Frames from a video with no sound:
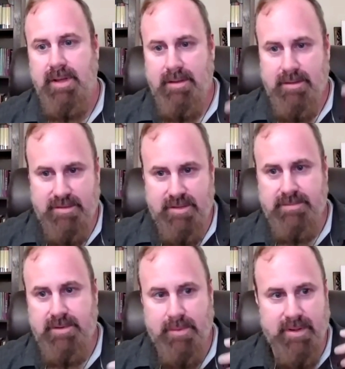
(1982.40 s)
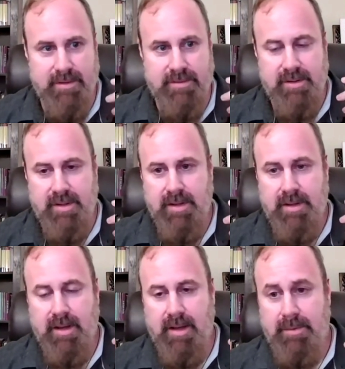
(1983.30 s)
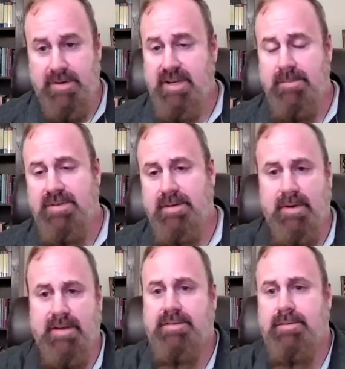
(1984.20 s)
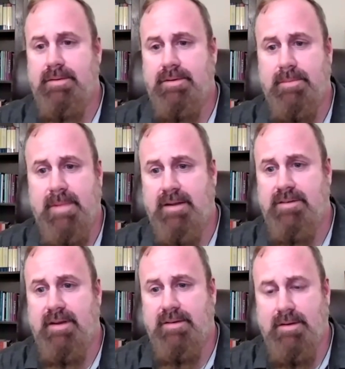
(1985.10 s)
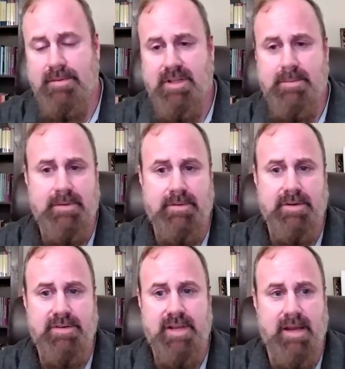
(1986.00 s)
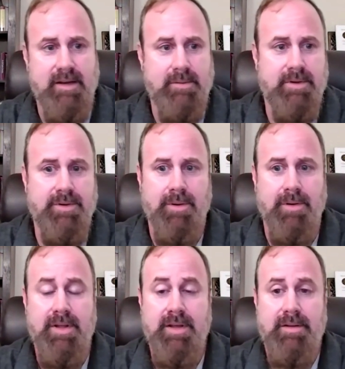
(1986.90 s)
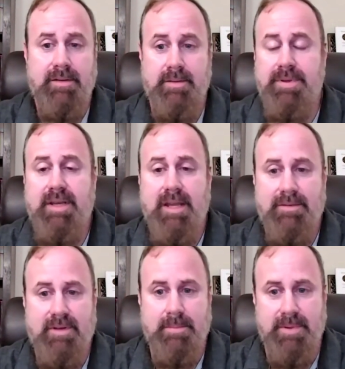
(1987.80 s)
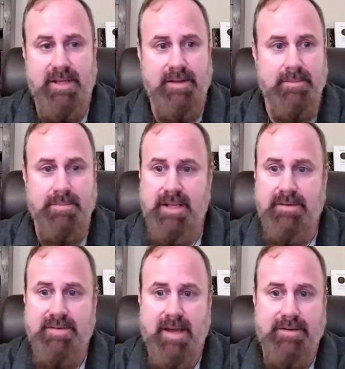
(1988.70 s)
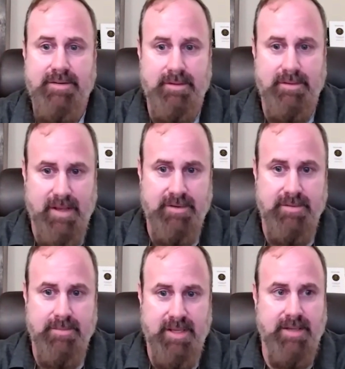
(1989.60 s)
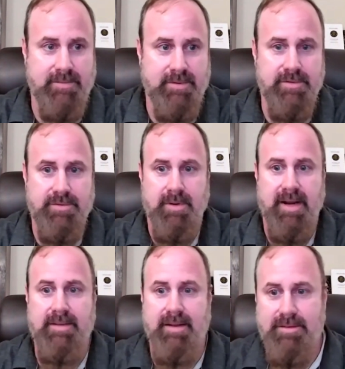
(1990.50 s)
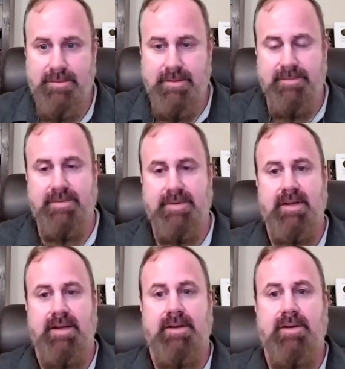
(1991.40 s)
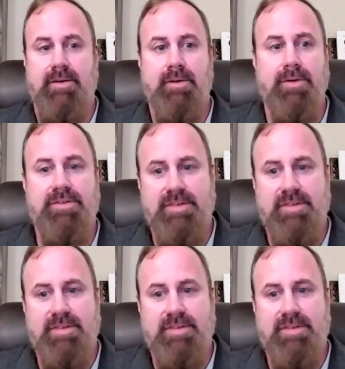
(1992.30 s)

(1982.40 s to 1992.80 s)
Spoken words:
the shift in one's, what James C. Russell in the Dramatization of Early Middle Christianity would call the BAVB, the beliefs, attitudes, values, and behaviors, right? That sort of not just